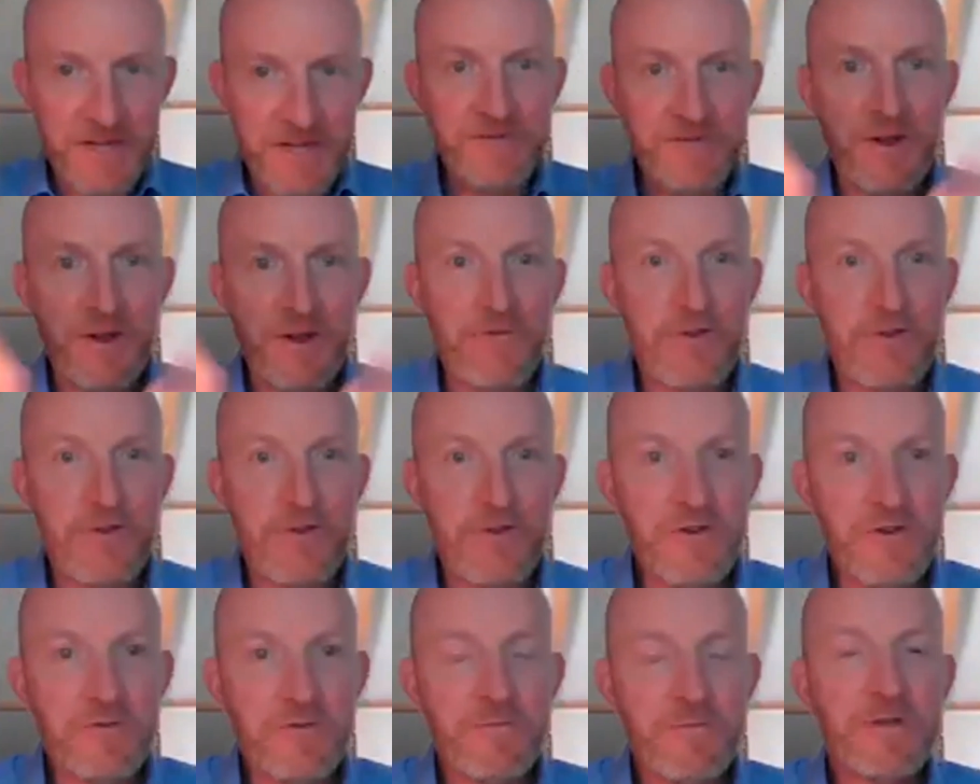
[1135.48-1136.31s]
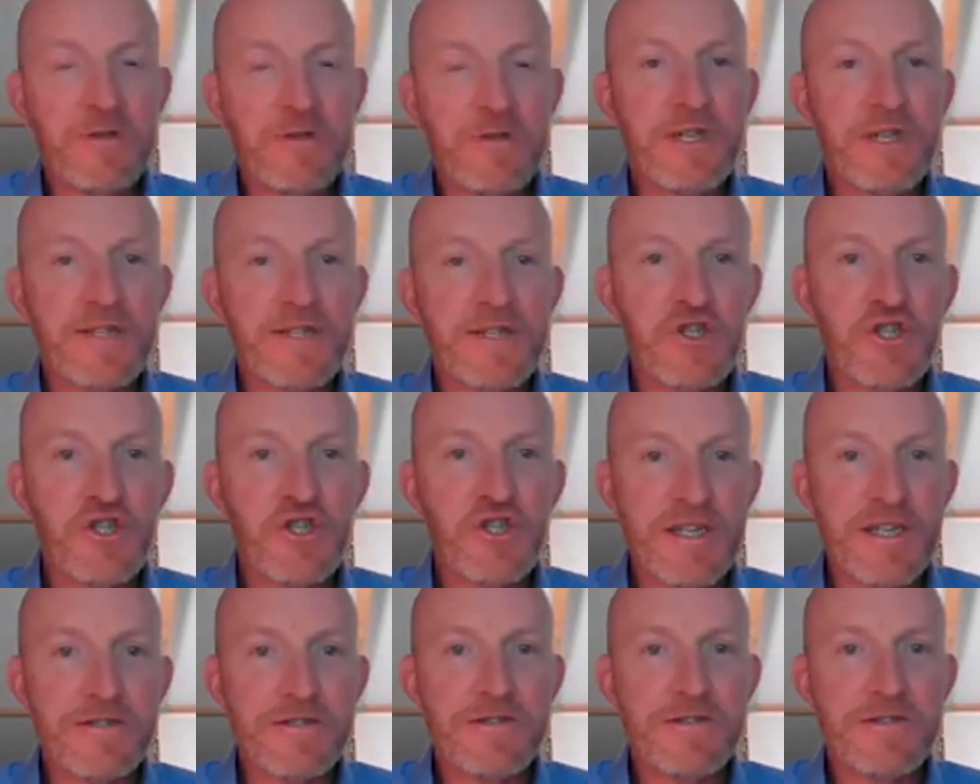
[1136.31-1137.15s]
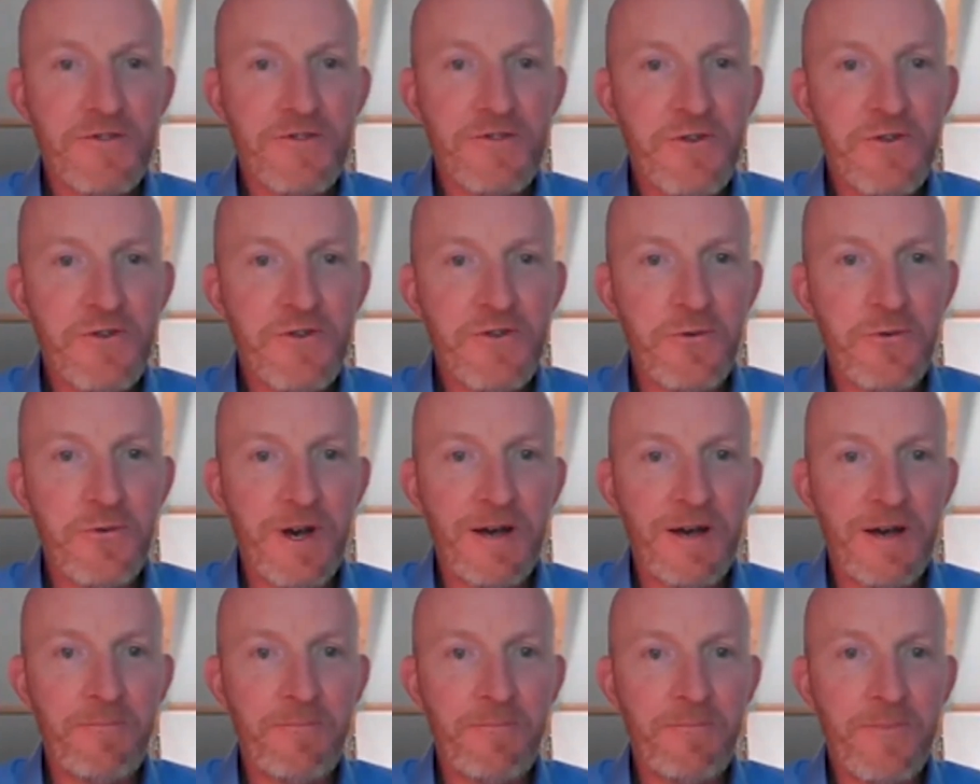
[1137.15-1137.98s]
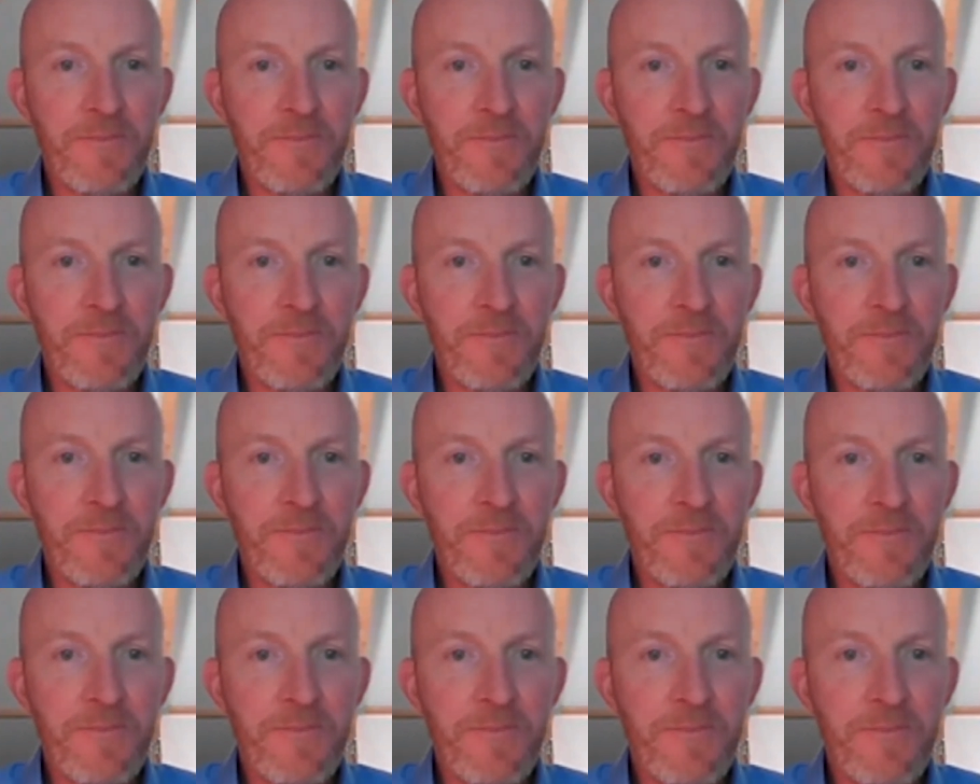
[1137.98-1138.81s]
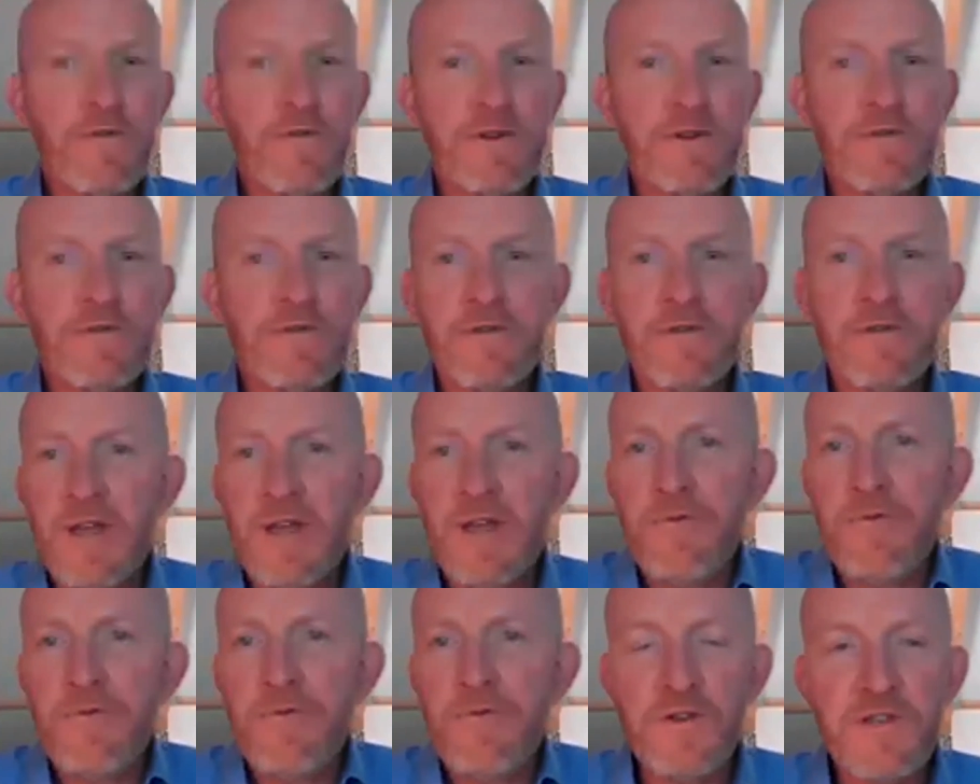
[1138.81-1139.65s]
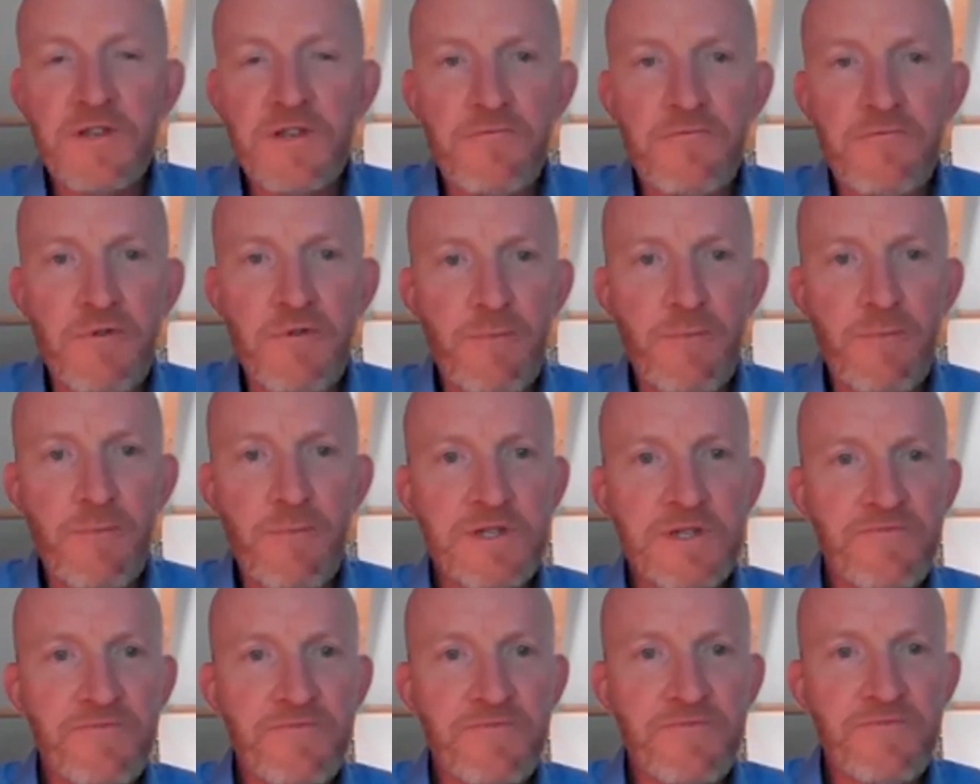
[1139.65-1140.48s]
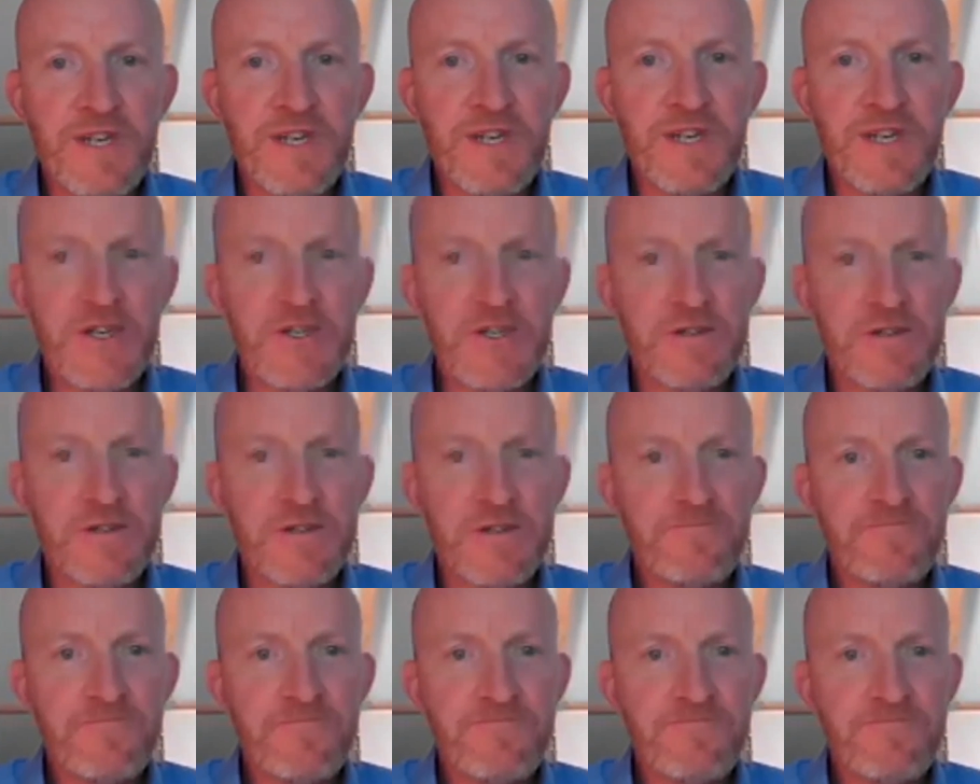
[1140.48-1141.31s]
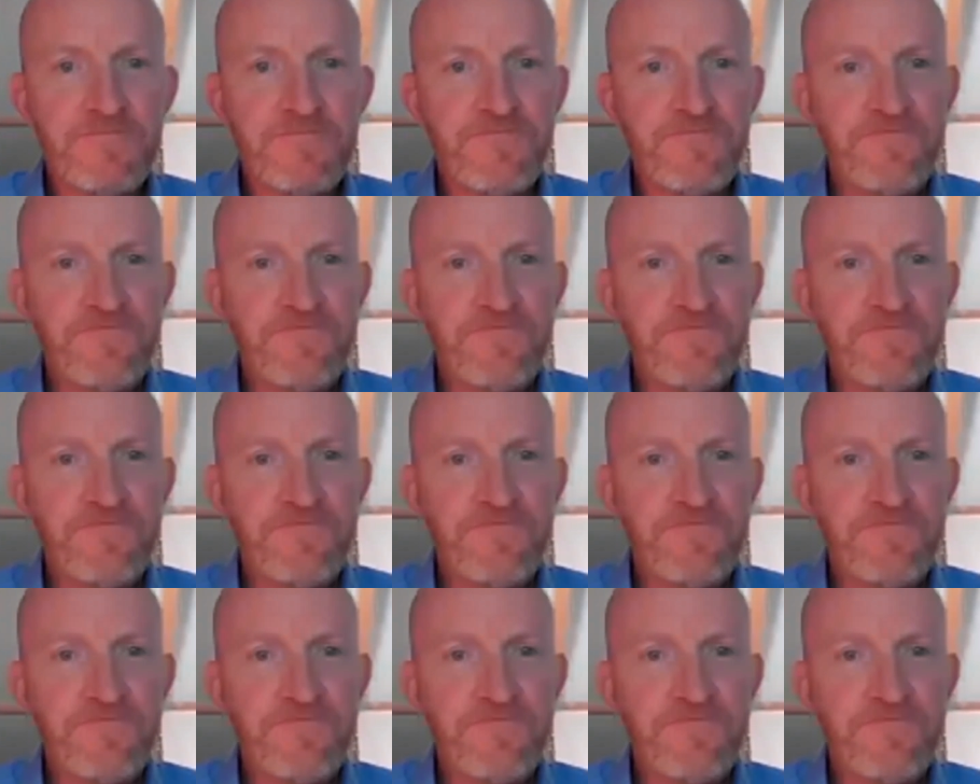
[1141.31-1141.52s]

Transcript: around that you could be using to cheat. So I don't know if have you ever done remote invigilation?